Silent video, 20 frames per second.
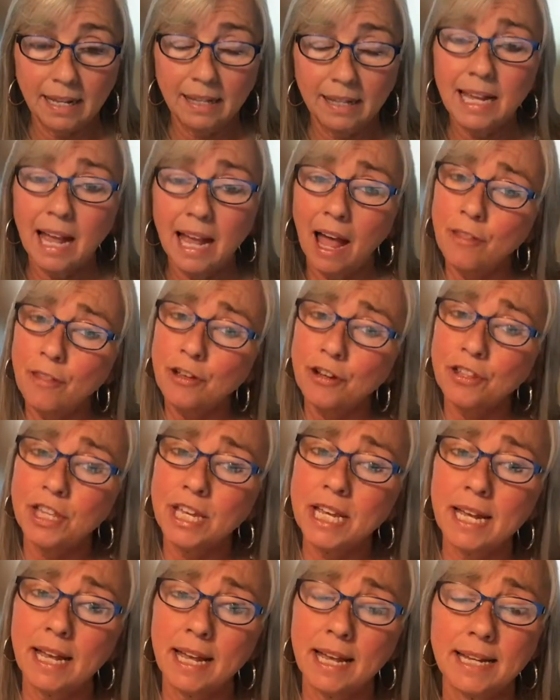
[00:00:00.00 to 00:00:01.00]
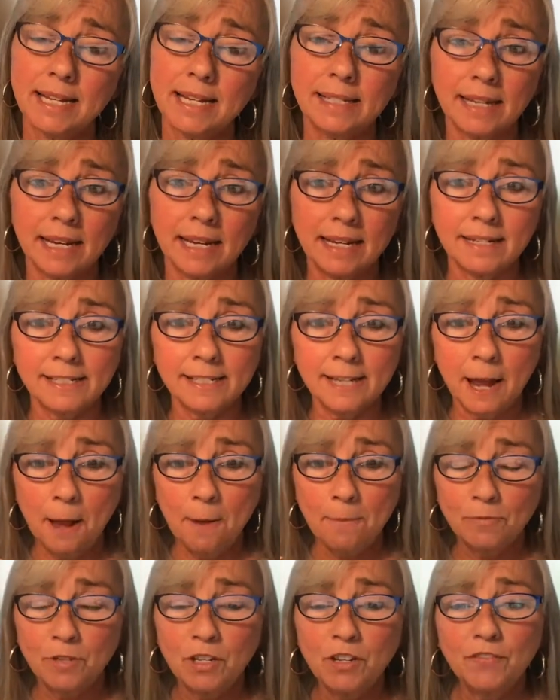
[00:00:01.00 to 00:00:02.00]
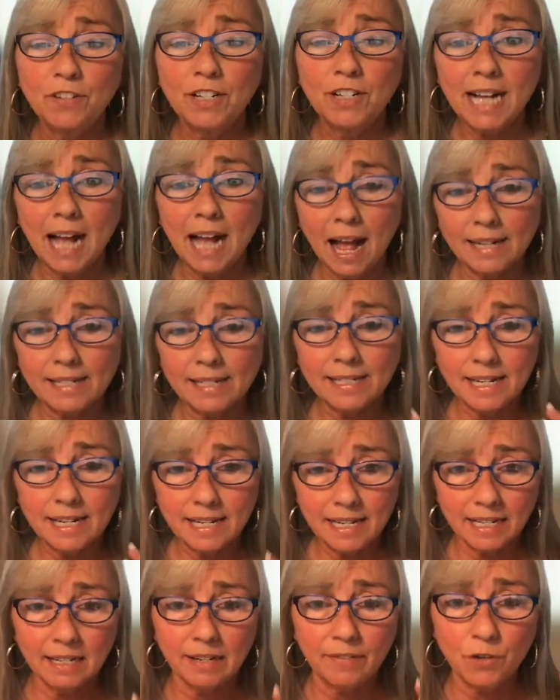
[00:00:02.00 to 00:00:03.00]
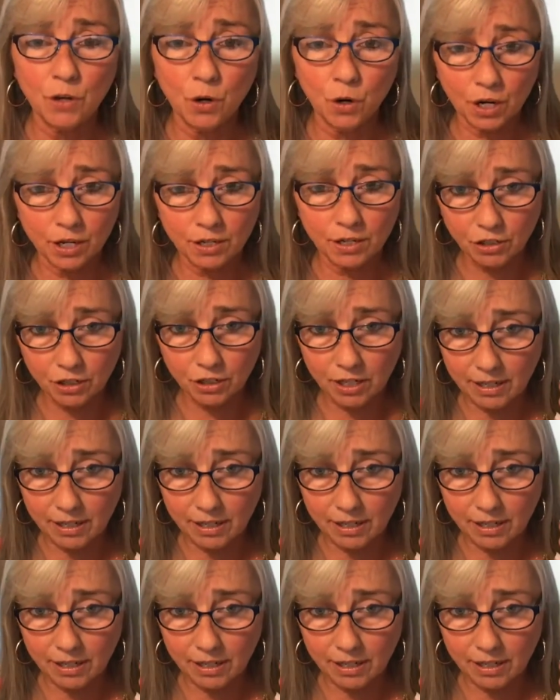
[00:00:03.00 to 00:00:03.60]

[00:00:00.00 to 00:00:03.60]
The other thing is, is you've got to give your